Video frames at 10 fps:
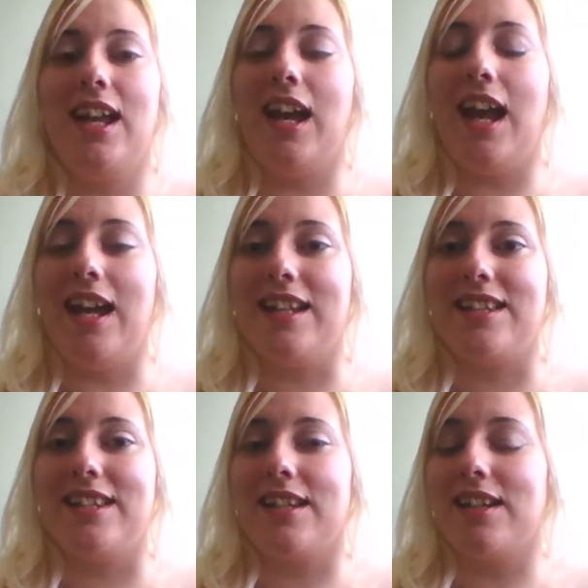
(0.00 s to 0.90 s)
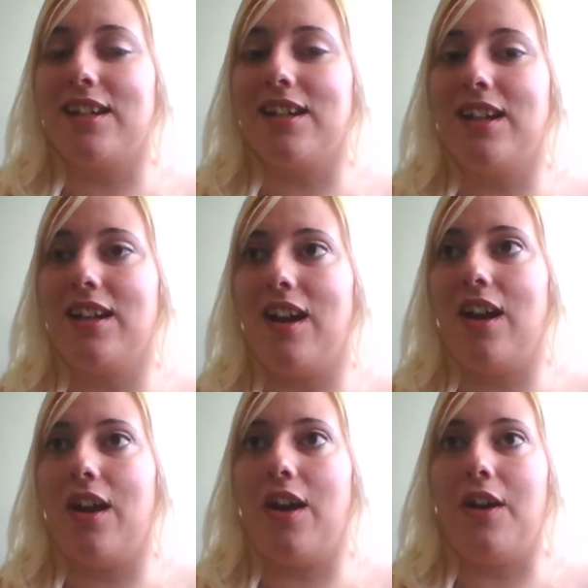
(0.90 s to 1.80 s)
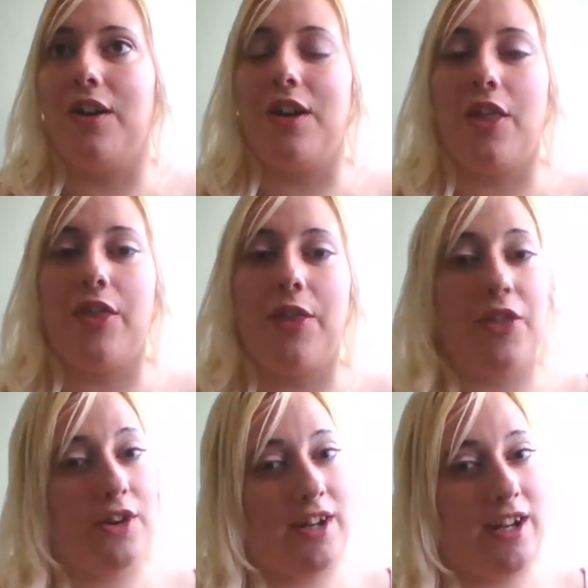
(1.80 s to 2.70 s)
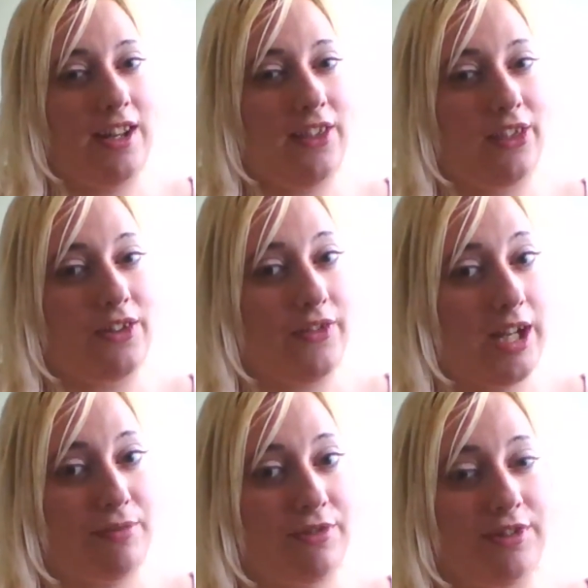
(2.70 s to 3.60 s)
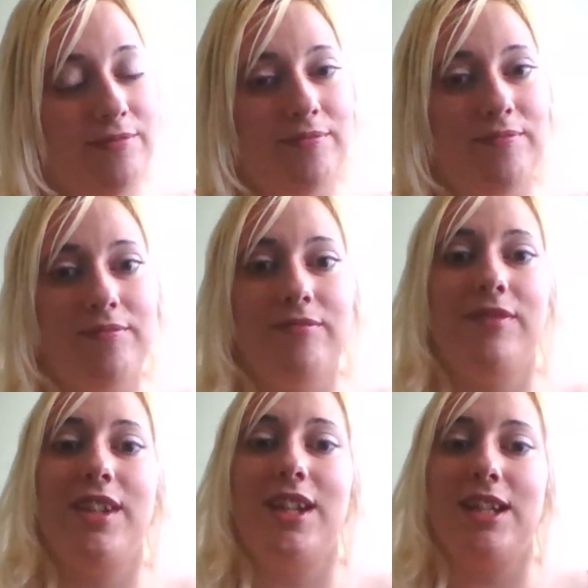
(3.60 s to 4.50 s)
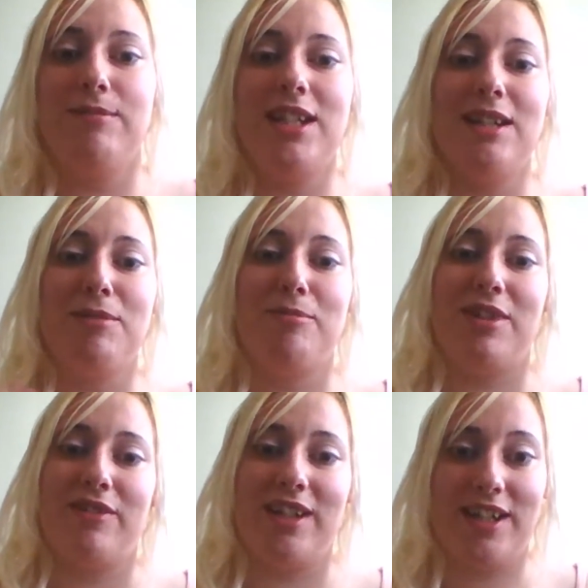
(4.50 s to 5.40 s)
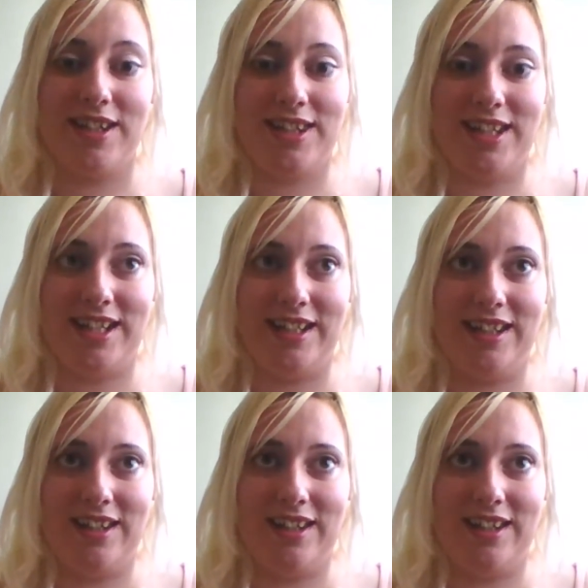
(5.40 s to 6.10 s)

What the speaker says: As on the 30th of April, me and my boyfriend Gutsy